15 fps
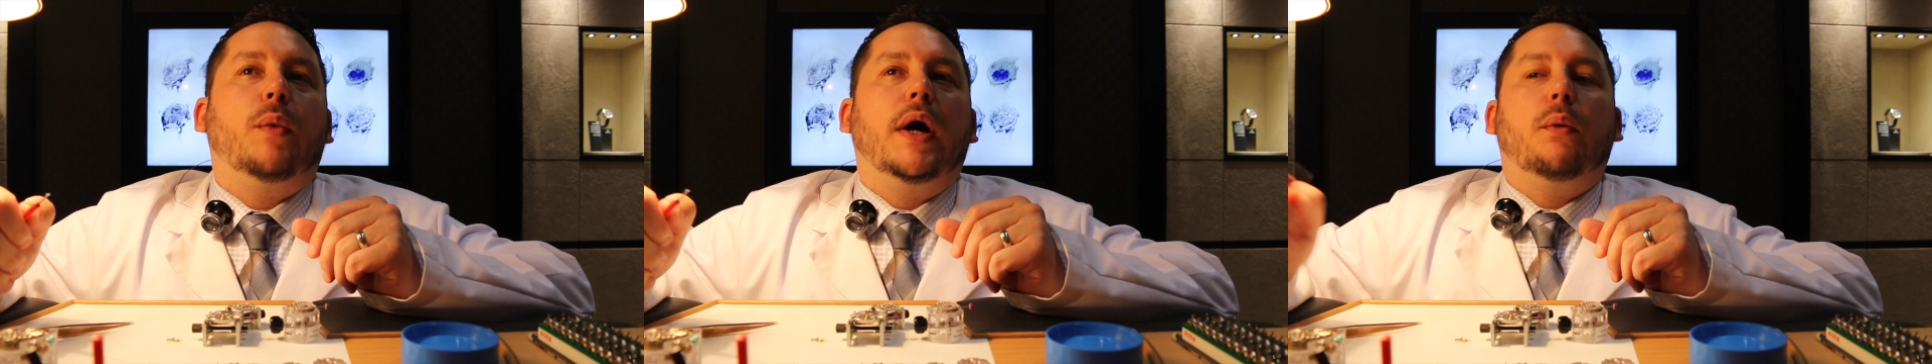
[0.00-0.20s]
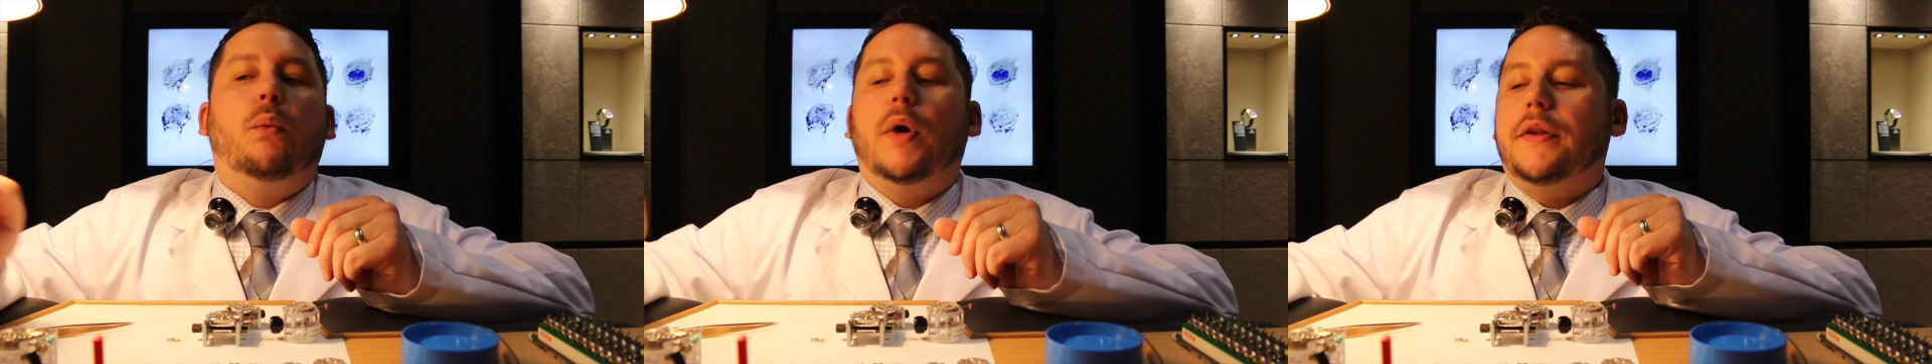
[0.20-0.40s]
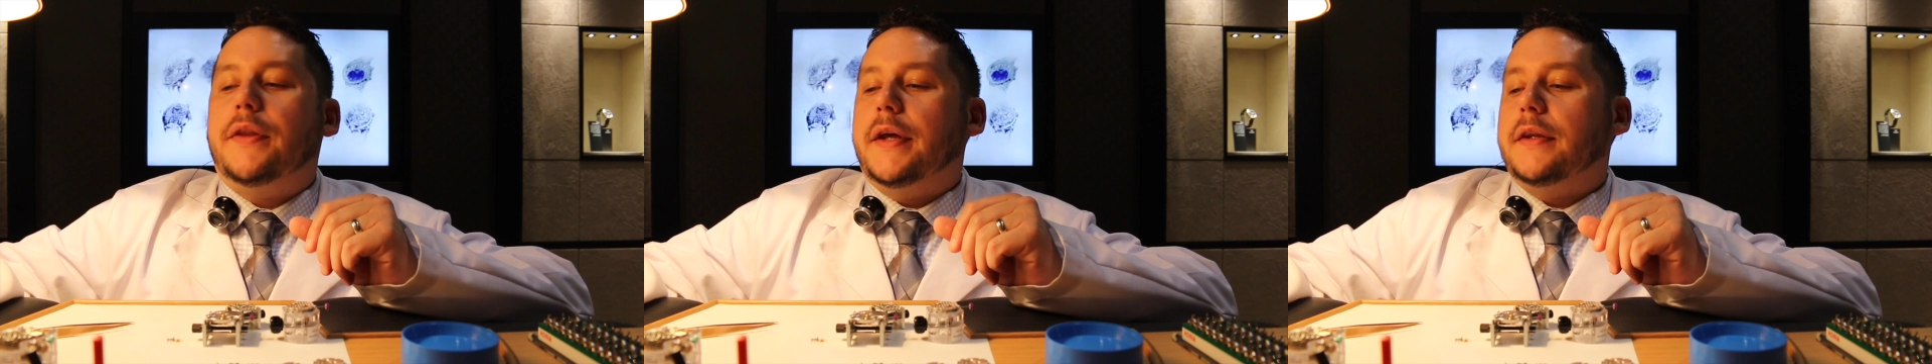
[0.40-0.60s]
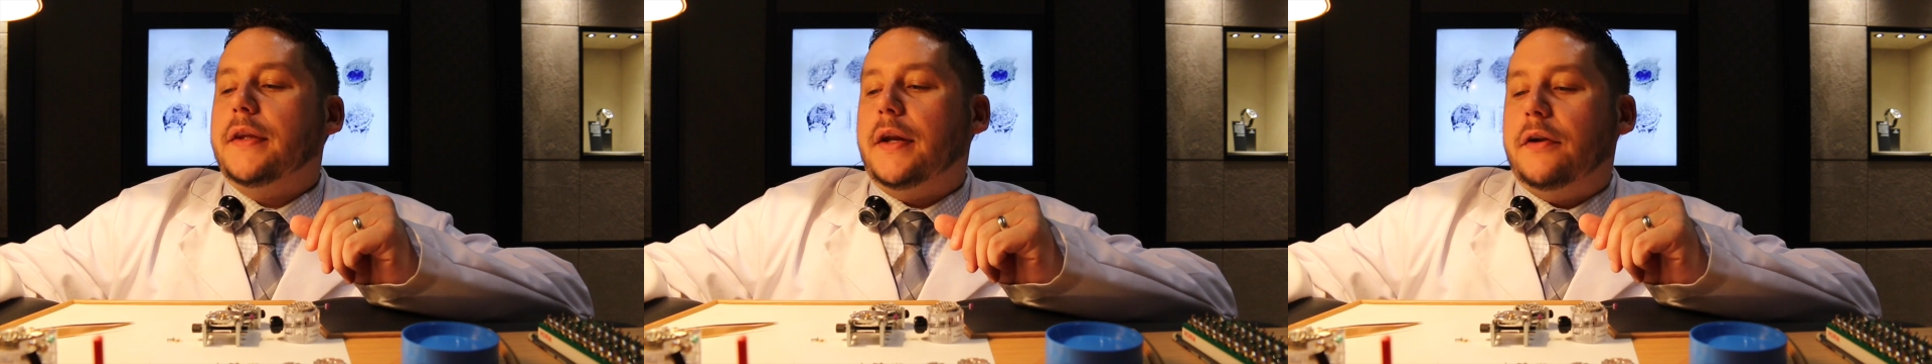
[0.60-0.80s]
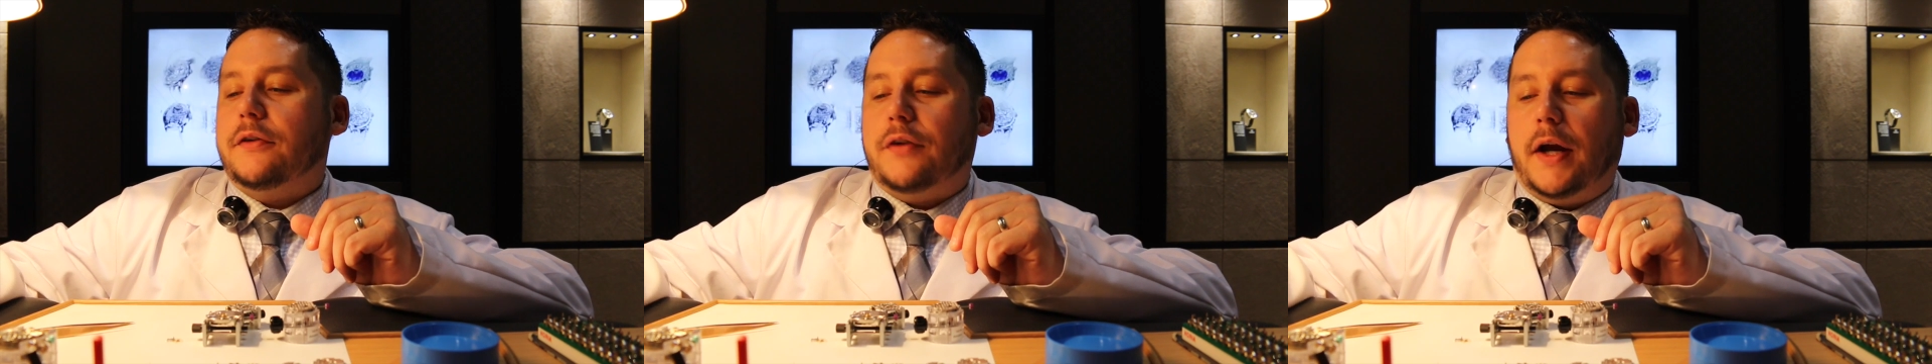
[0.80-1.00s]
Well, one thing
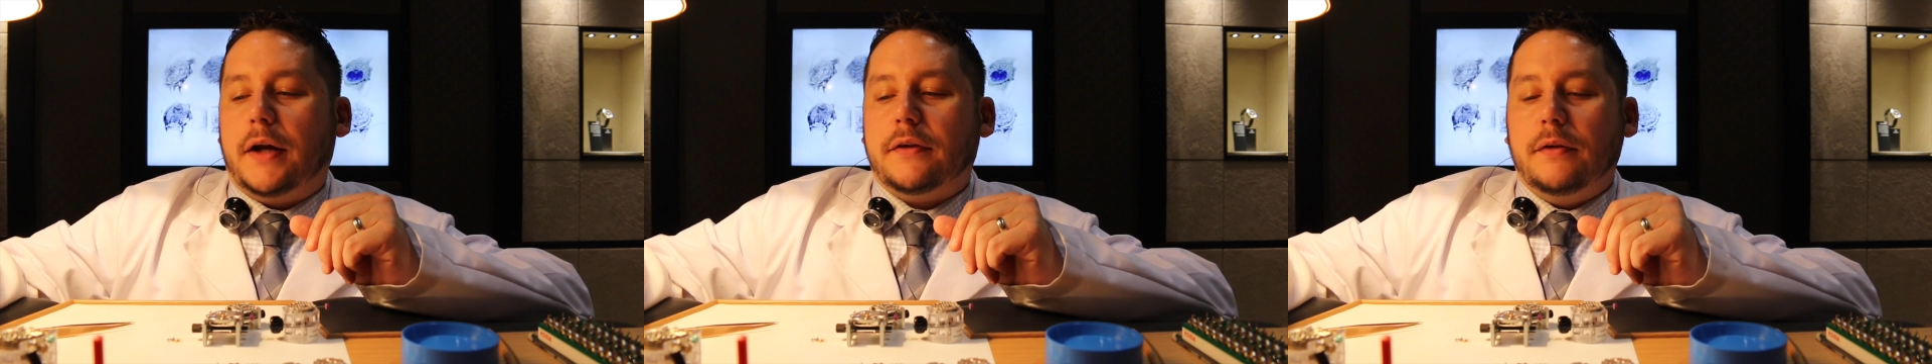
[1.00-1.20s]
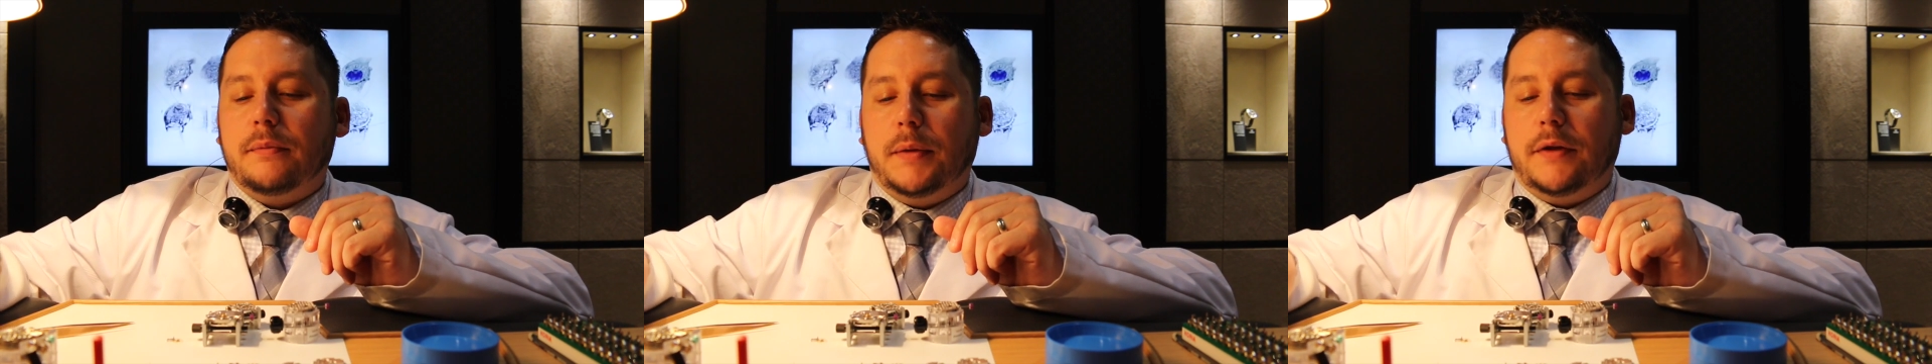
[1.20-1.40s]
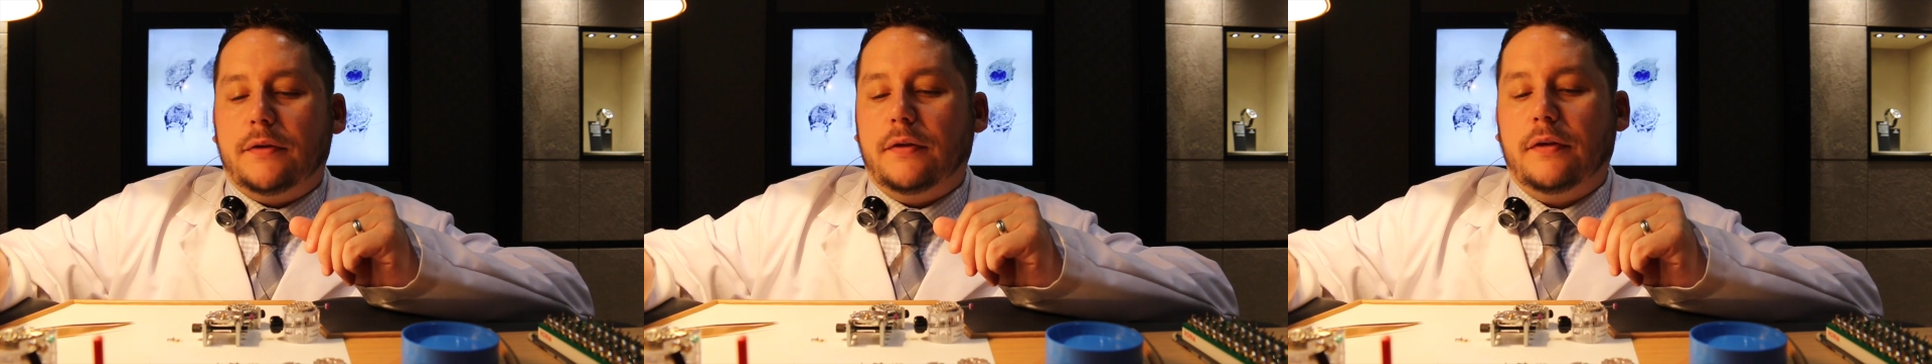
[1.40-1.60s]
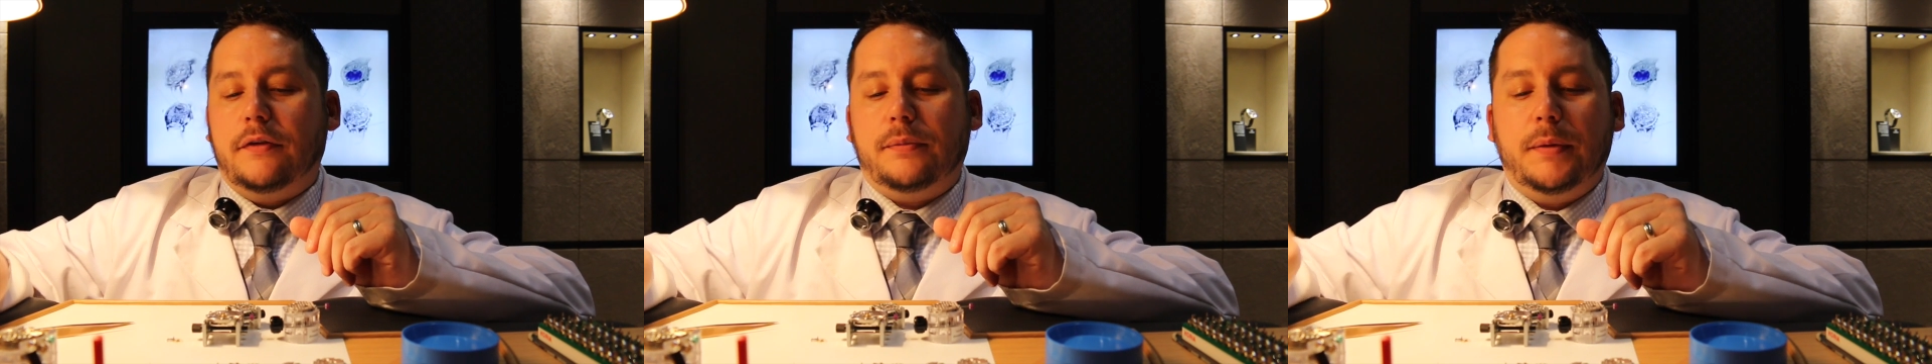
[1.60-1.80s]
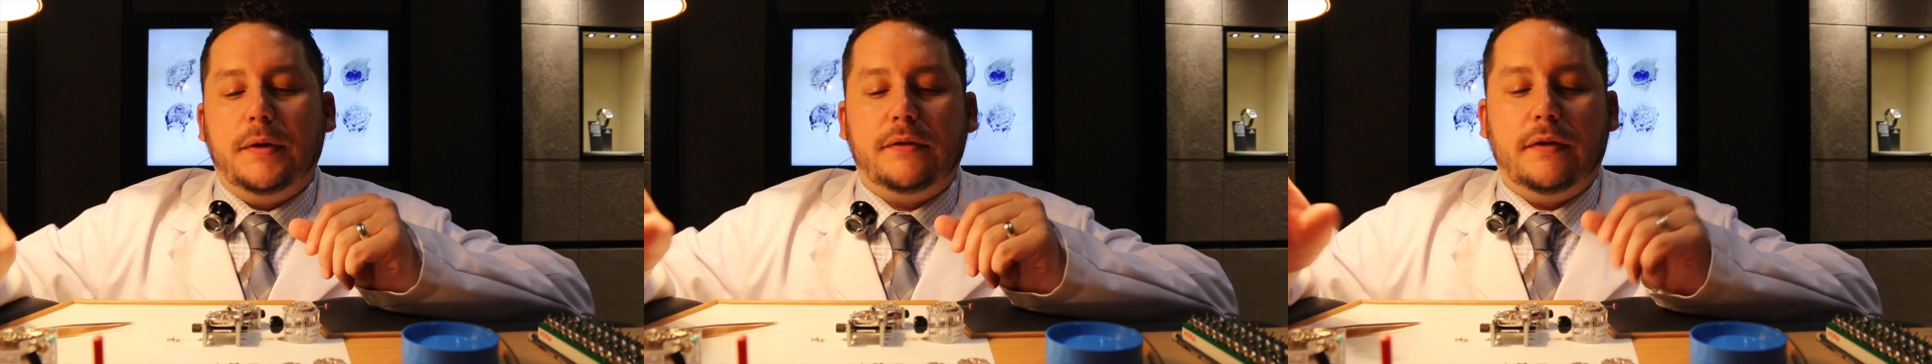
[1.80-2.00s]
that attracted me to
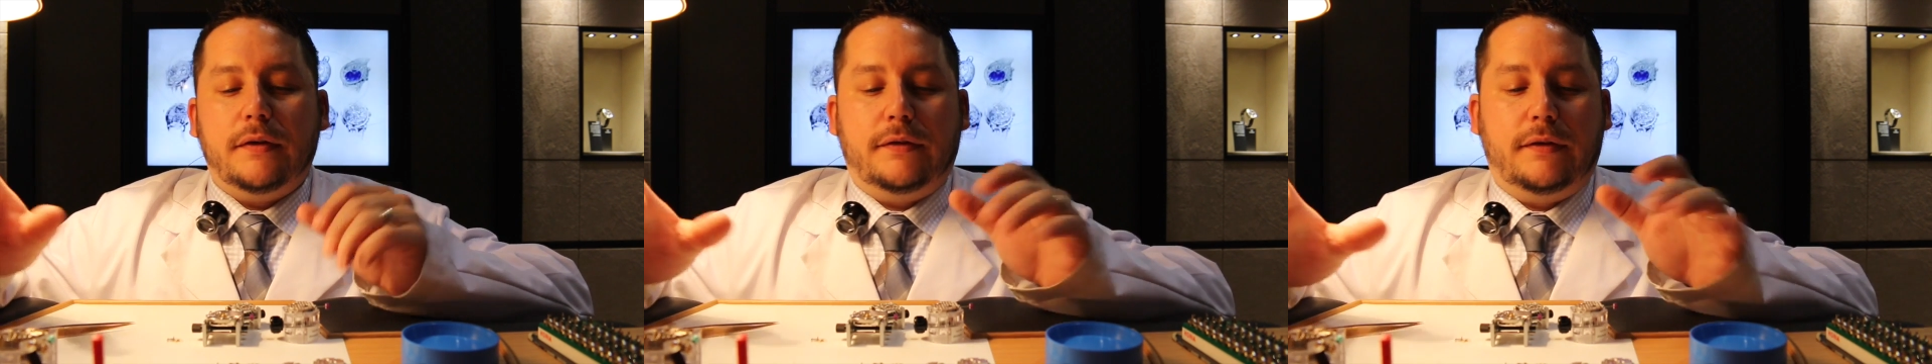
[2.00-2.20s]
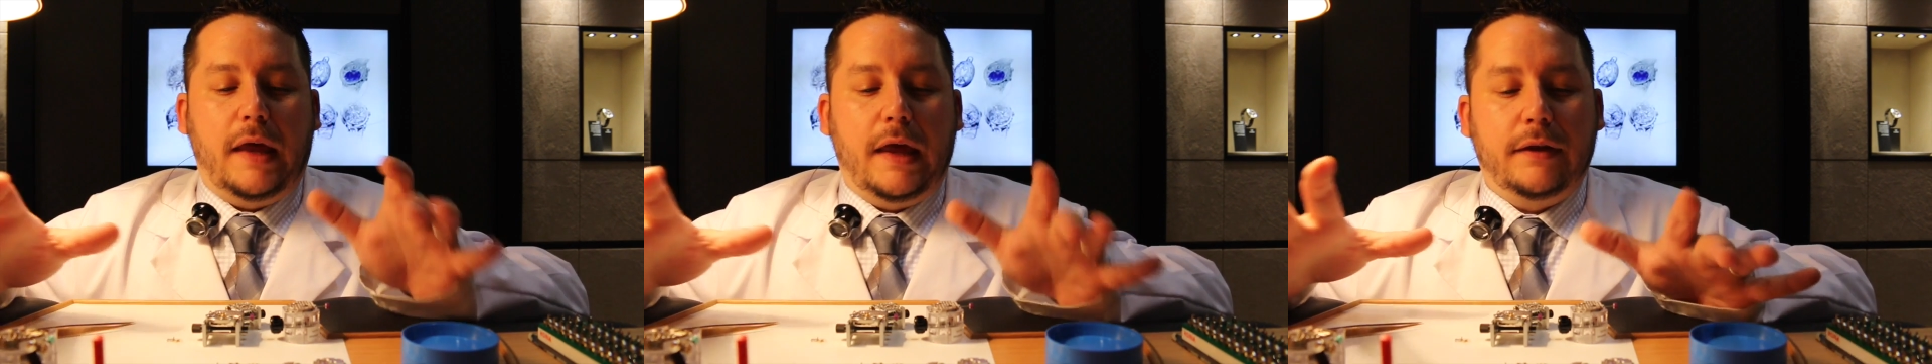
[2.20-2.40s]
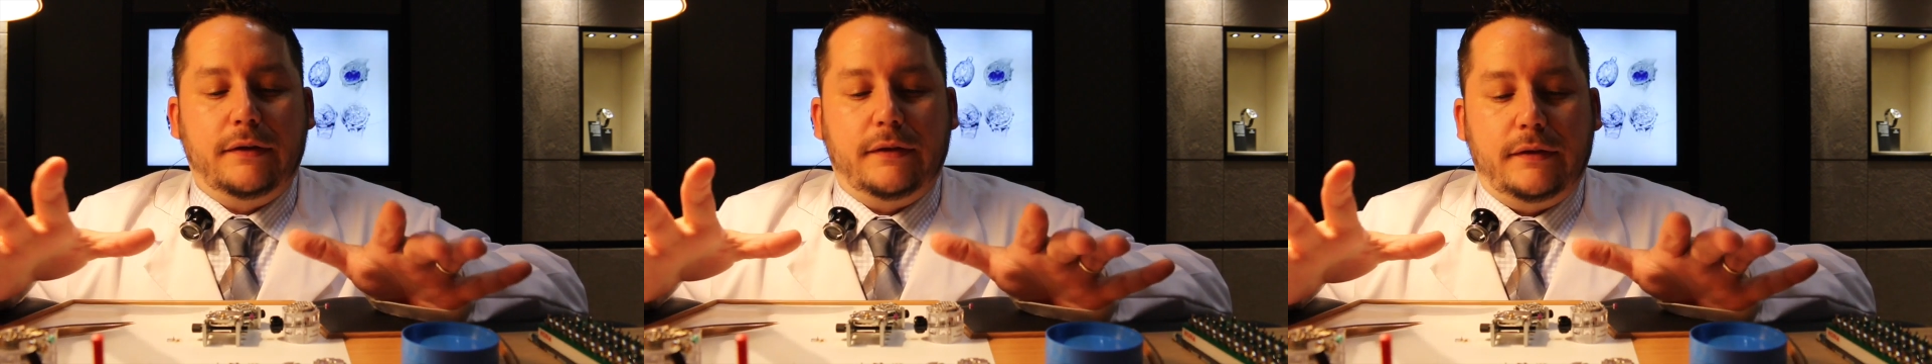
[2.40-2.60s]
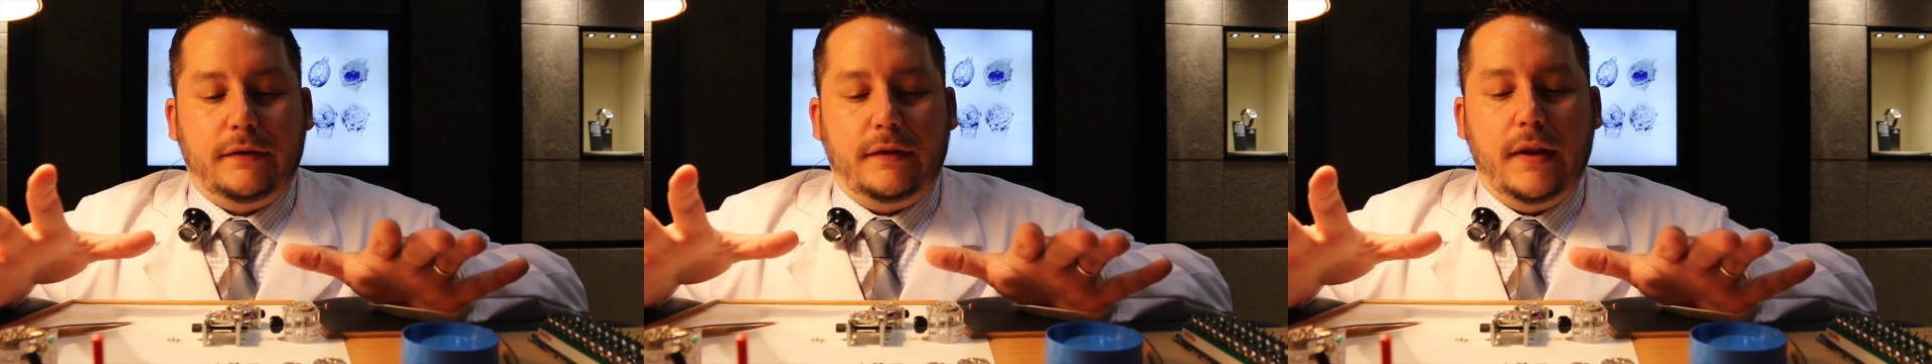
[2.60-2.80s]
this business is